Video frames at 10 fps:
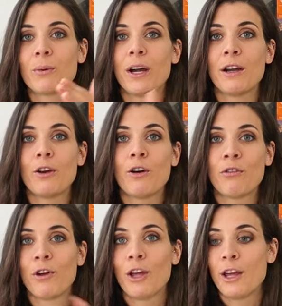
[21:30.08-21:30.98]
quite a
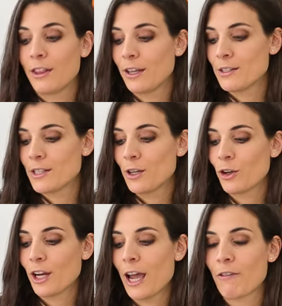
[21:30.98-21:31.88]
lot of things that you're
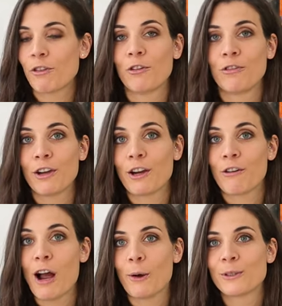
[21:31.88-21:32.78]
going to have to
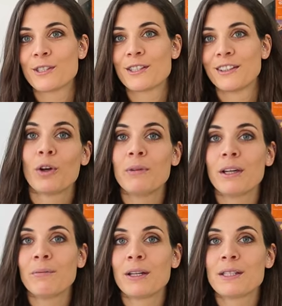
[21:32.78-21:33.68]
figure out. What
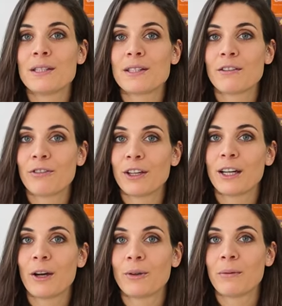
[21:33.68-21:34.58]
me and my sister
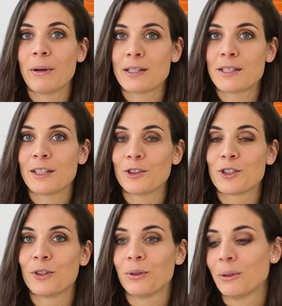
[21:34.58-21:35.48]
figured out the best thing
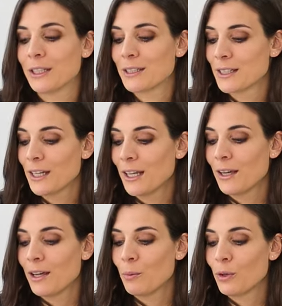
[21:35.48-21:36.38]
to do is
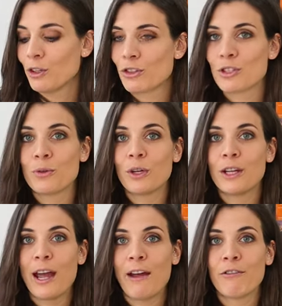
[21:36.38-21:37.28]
we just do
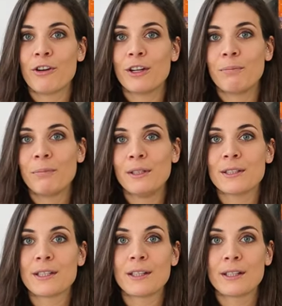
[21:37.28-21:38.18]
it every
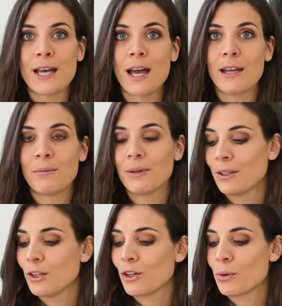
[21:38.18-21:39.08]
piece at a time,
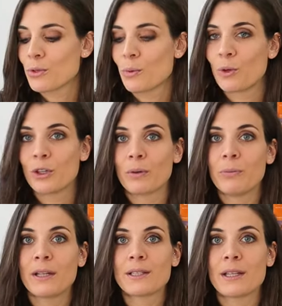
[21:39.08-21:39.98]
you know, so we don't
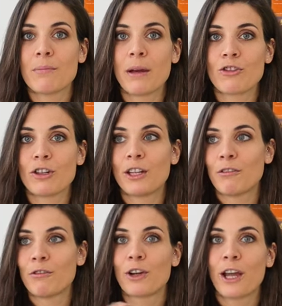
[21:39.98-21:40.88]
mix and match and
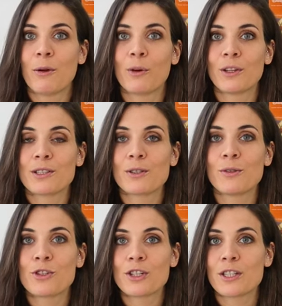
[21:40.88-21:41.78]
then forget what the
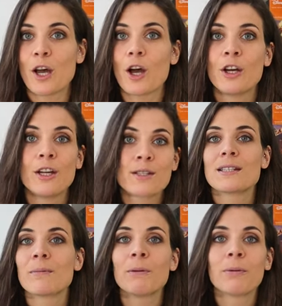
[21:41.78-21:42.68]
solutions are.
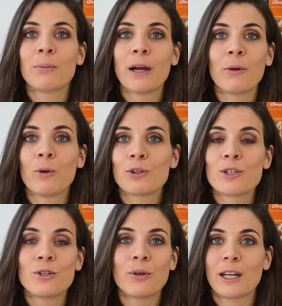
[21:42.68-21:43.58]
Some people might want
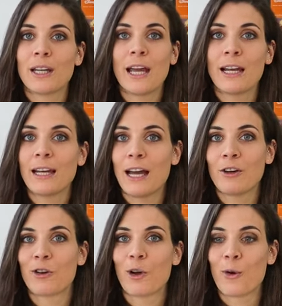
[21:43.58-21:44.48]
to do it again. I
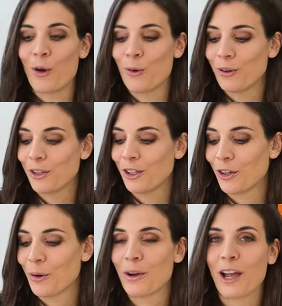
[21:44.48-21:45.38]
don't know how, you
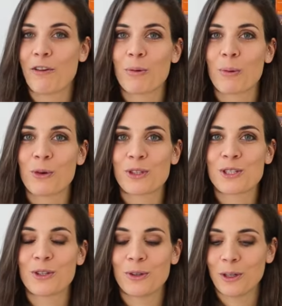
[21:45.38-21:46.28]
know, everyone
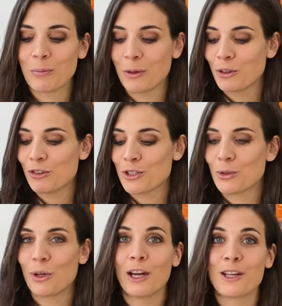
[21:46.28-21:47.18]
wants to do it, but we just
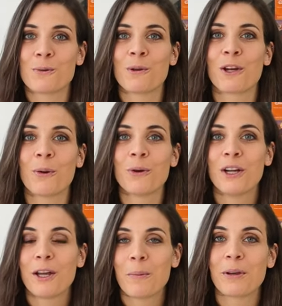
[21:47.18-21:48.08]
do it as we go
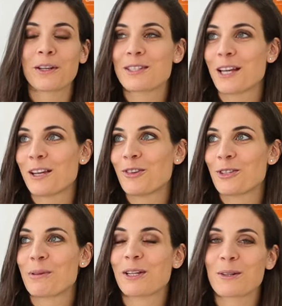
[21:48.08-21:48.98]
because then it
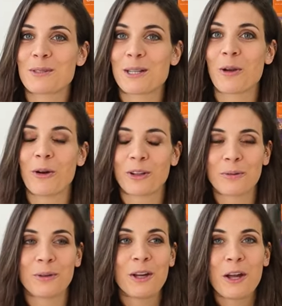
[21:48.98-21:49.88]
just becomes a lot.
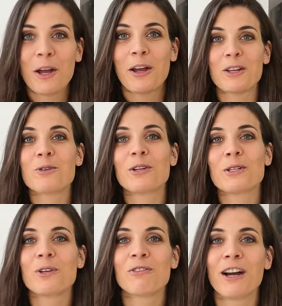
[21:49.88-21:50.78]
And as soon
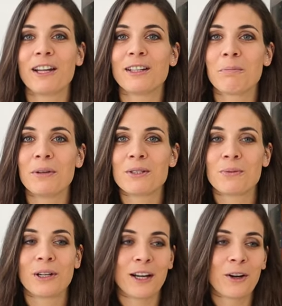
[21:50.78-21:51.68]
as we find the piece,
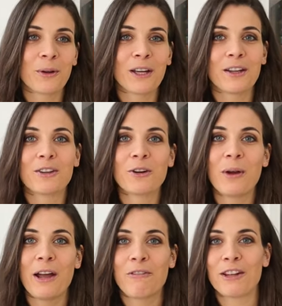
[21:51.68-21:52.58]
we're like, okay, throw
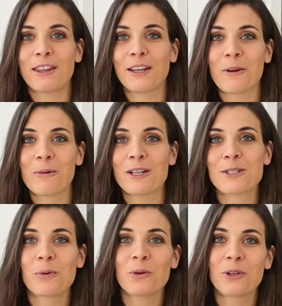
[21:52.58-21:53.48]
everything away
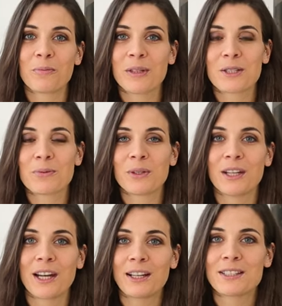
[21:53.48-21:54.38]
so we don't mix with
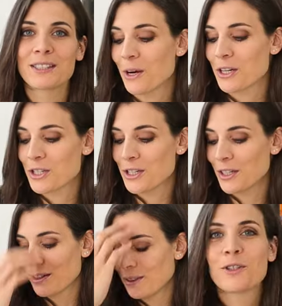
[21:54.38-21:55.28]
the next
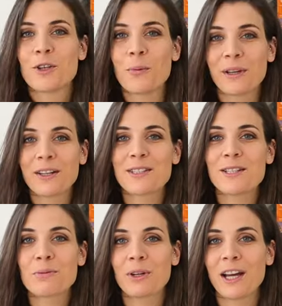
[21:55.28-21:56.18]
question. So because
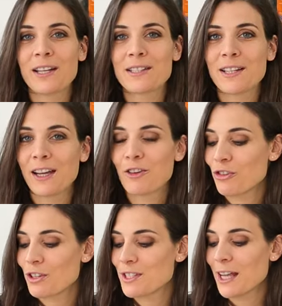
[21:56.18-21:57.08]
this one has an
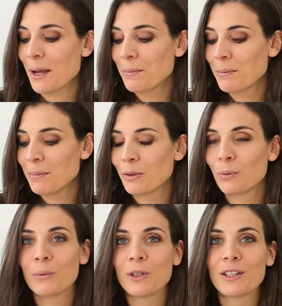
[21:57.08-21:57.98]
extra step in
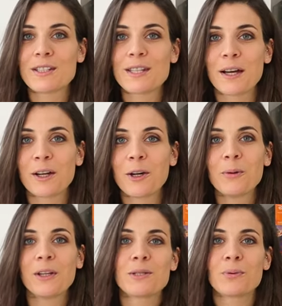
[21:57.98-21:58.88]
between with the
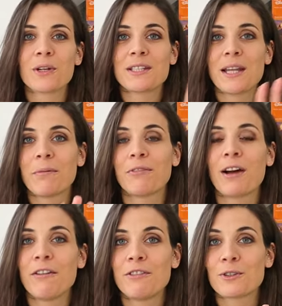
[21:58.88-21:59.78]
circle, that's why step
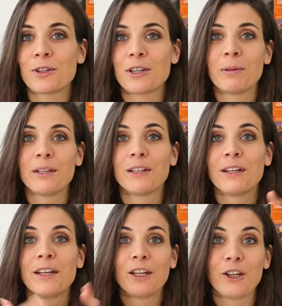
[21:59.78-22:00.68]
five is be,
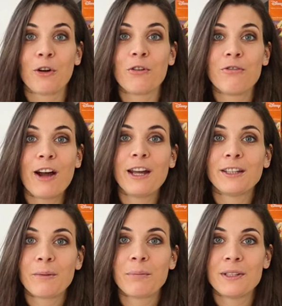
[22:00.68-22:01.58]
you know,
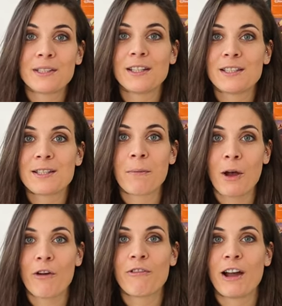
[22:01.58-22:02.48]
find the piece that is the
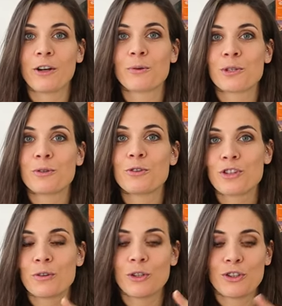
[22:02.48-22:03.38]
power final
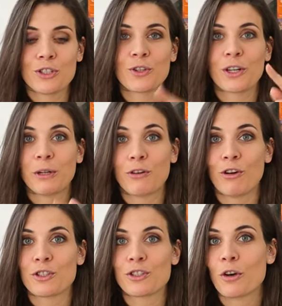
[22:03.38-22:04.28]
solution, which is going to be
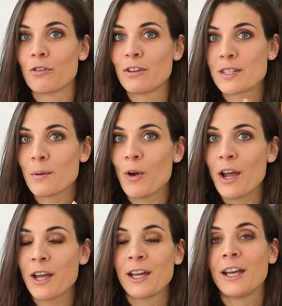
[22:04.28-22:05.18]
crossed over
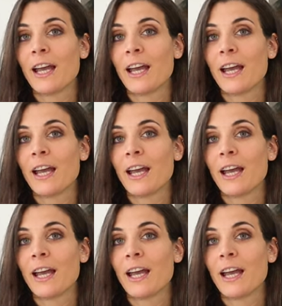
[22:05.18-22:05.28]
somewhere.